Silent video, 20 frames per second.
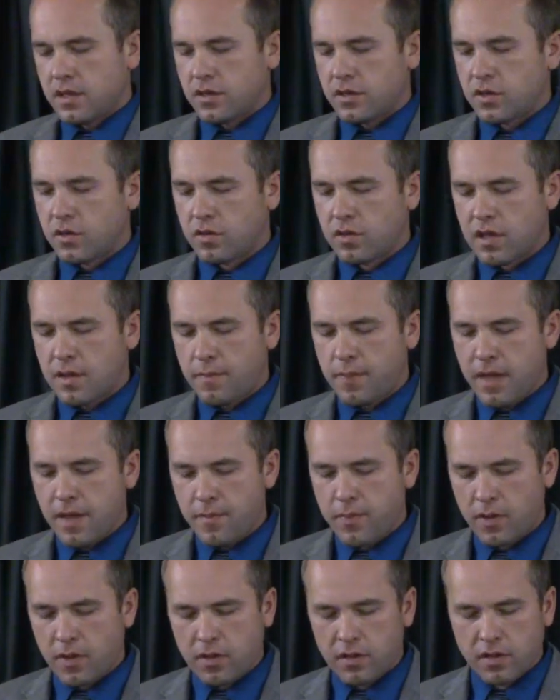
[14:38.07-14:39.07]
Don't let
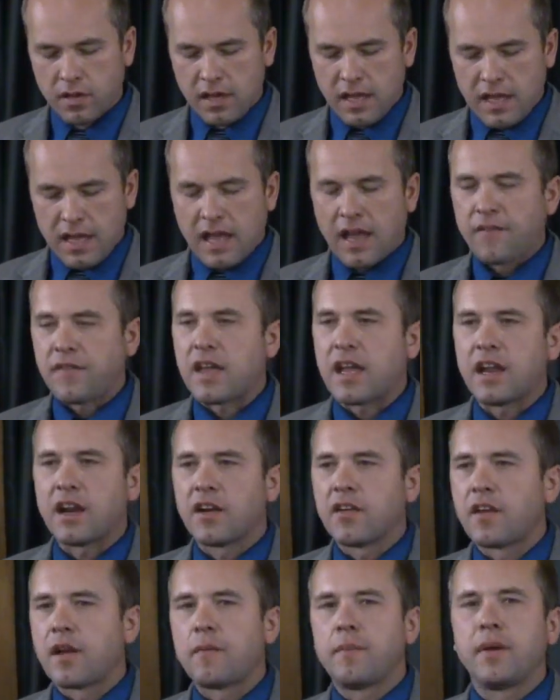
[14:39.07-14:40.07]
people, if you
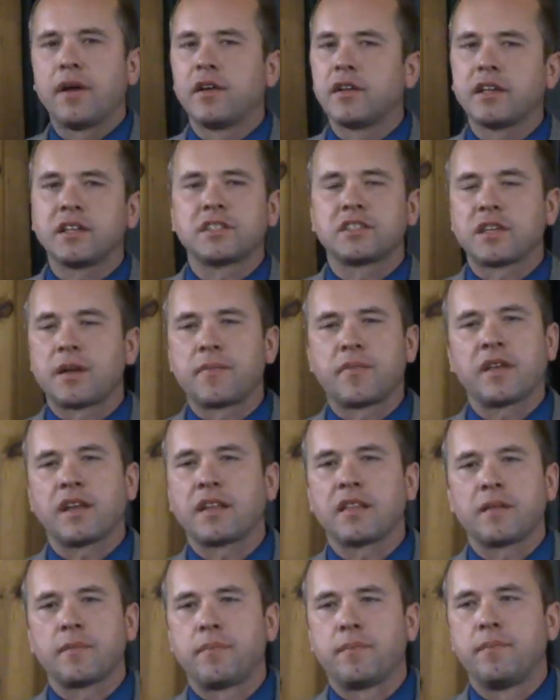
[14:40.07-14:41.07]
hear they're building something
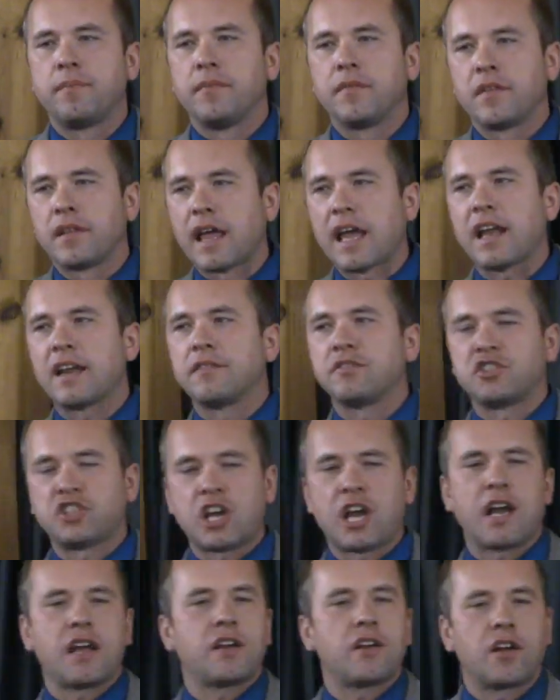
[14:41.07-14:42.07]
in the land of
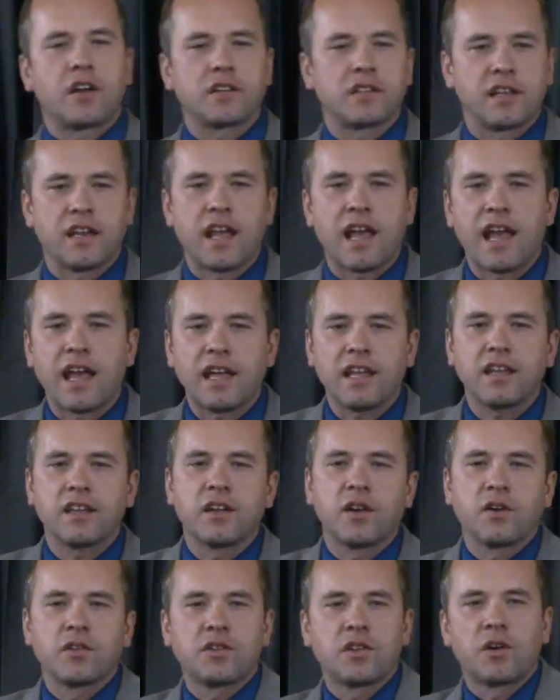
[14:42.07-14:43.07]
Shinar today,
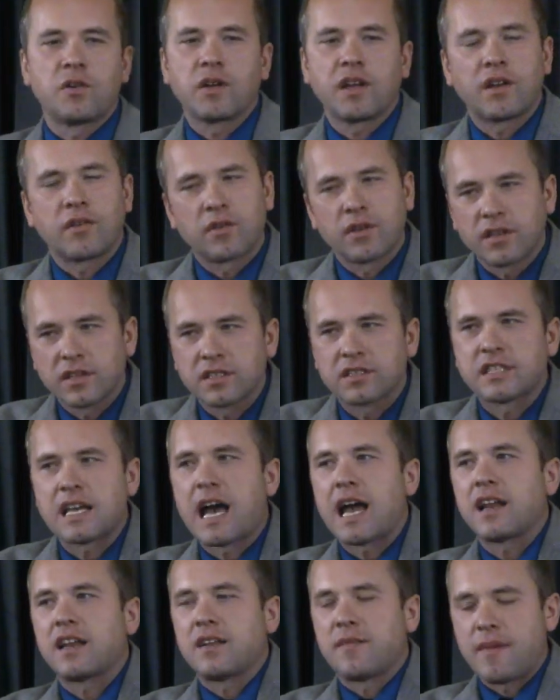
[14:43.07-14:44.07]
don't get real
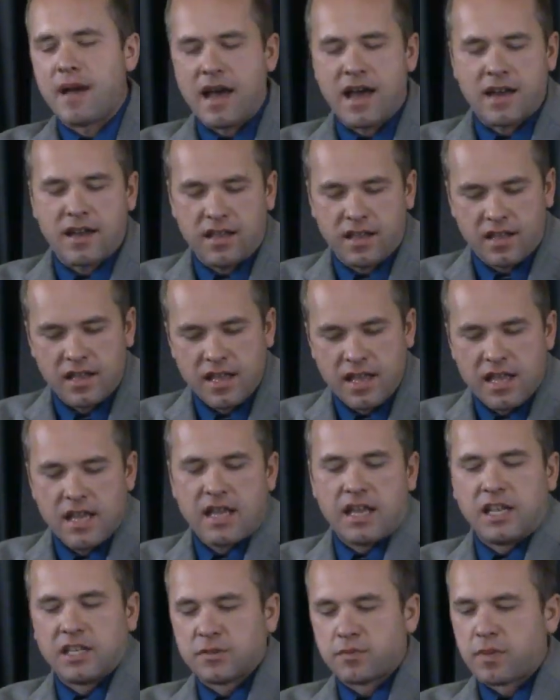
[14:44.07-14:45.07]
excited about it.
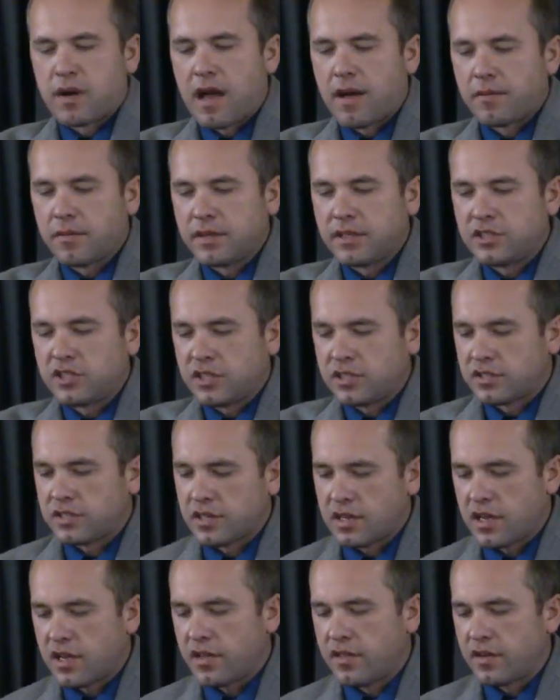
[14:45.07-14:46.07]
It's probably just
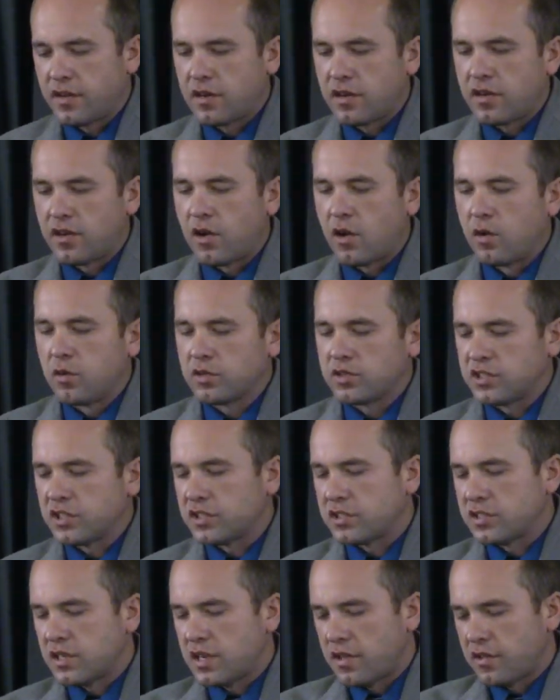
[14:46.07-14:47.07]
another hoax,
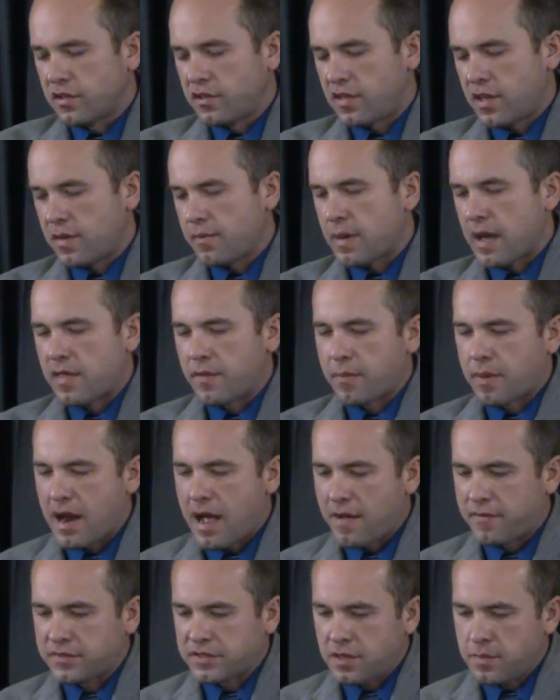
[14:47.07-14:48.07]
just another thing by the
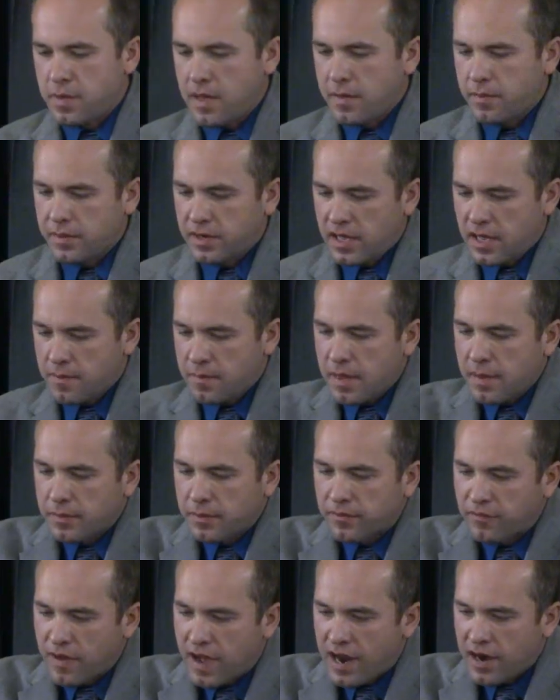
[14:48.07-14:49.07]
prophecy people to get
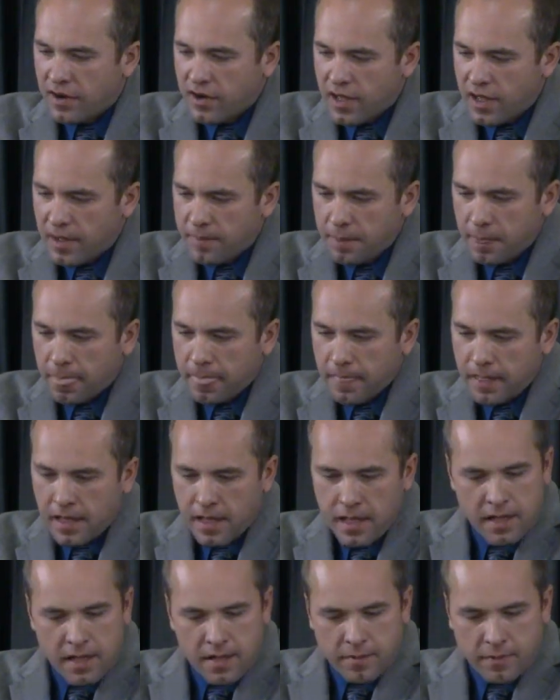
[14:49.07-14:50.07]
people fired up.
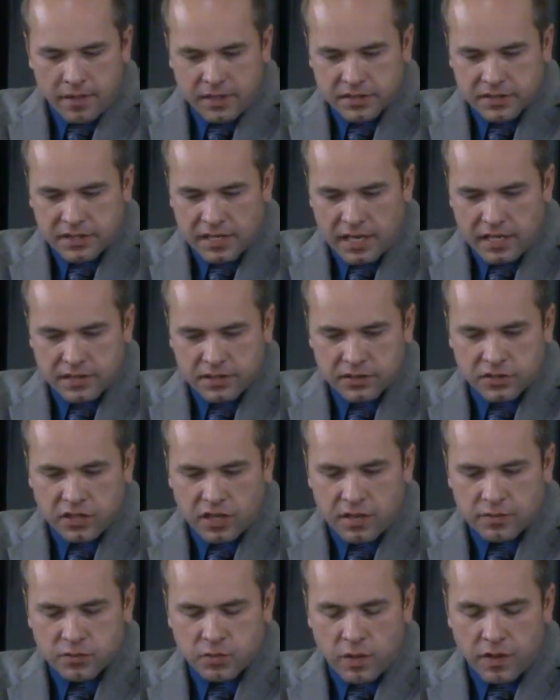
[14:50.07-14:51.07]
But it says in
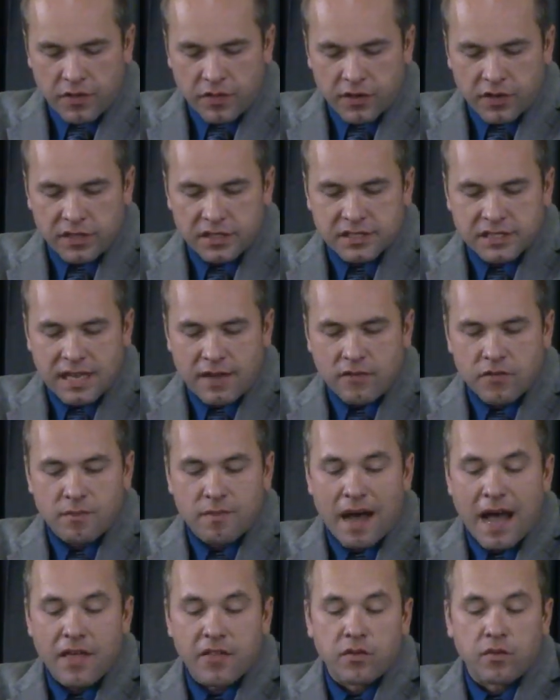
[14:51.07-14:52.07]
Psalms 137,
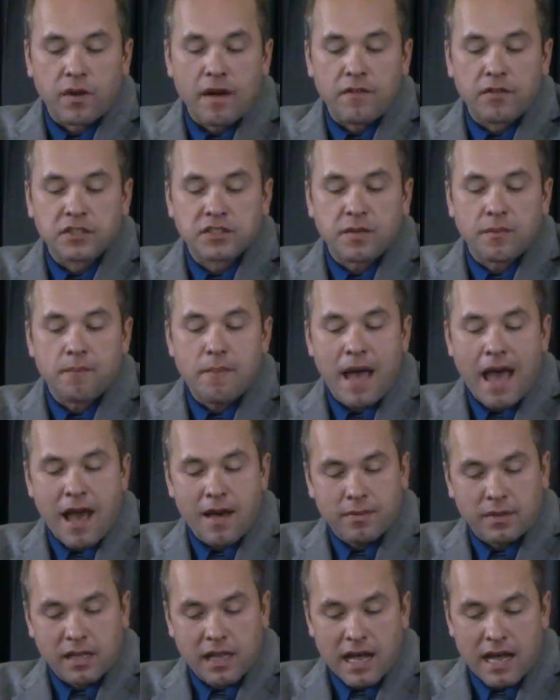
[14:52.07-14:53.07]
by the rivers of
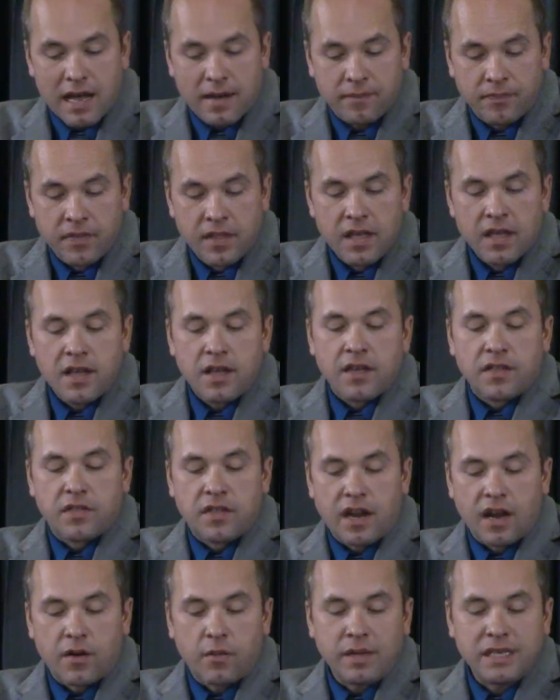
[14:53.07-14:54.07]
Babylon,
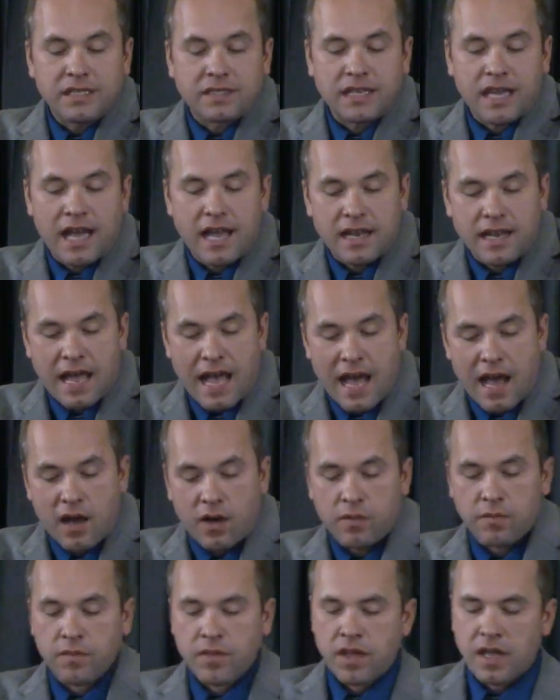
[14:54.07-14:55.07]
there we sat
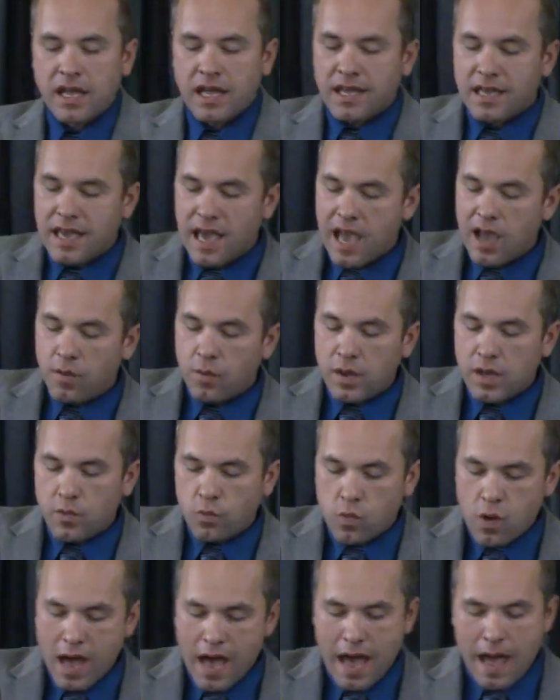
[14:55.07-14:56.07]
down, Yea, we
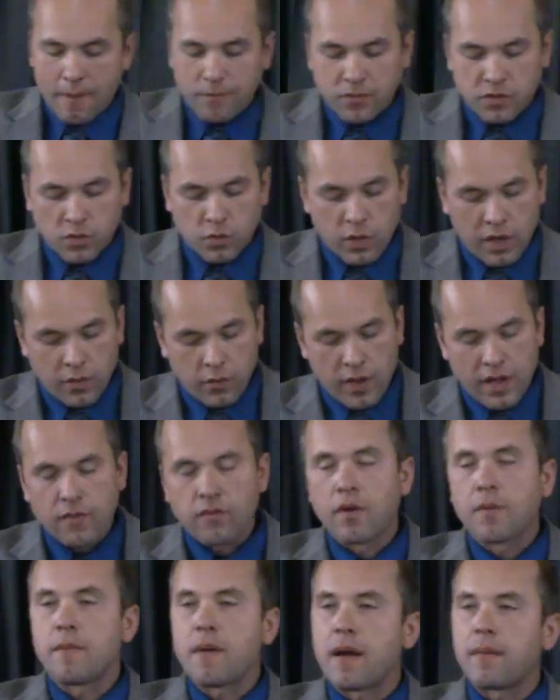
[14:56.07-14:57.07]
wept when we
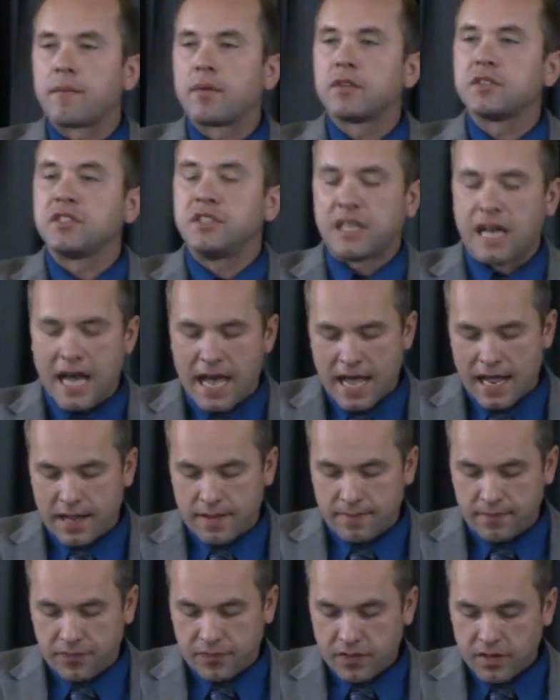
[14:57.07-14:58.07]
remembered
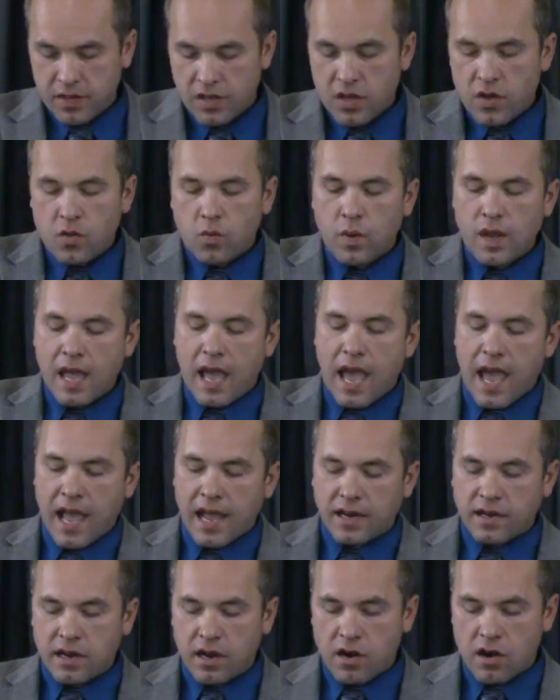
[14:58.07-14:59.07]
Zion. We
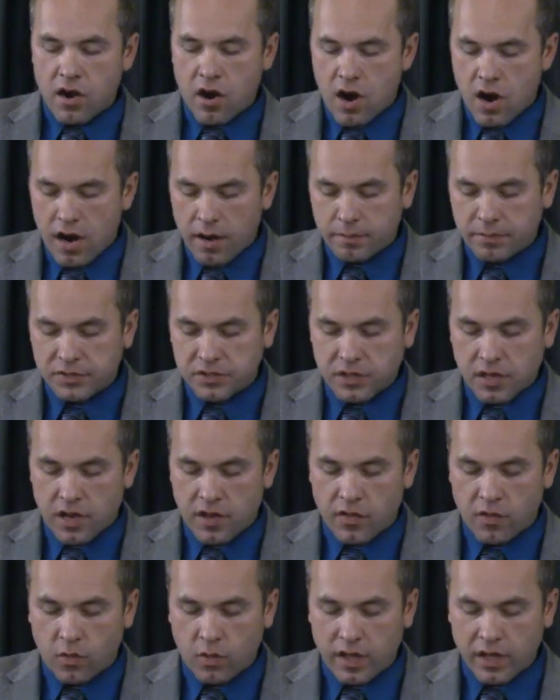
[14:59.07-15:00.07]
hanged our harps
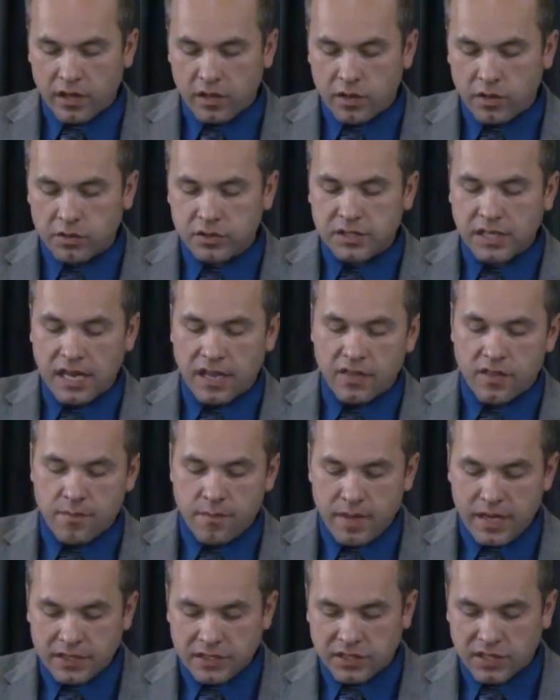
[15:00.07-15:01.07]
on the willows in the
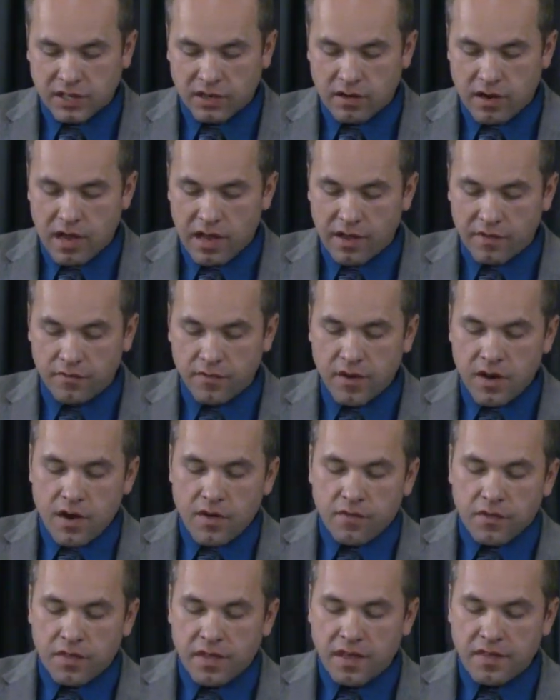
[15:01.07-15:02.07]
midst thereof,
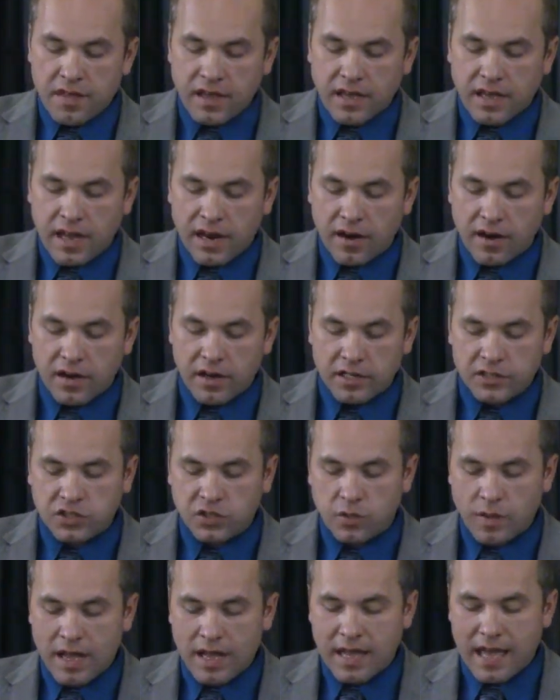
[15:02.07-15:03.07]
for they that carried us
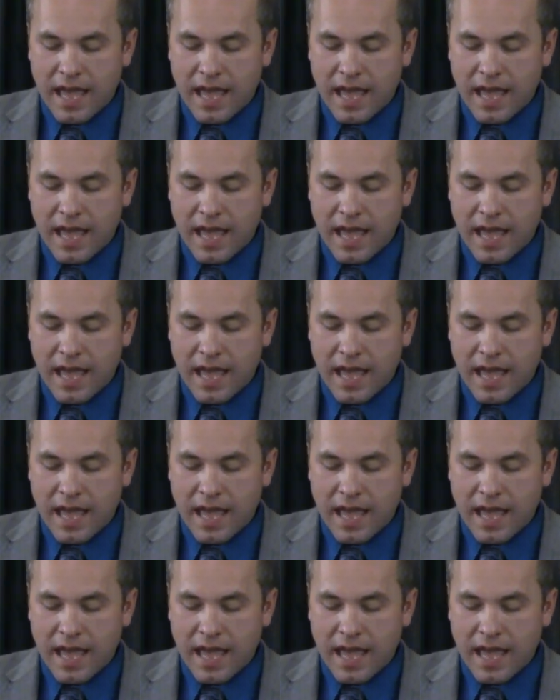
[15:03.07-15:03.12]
away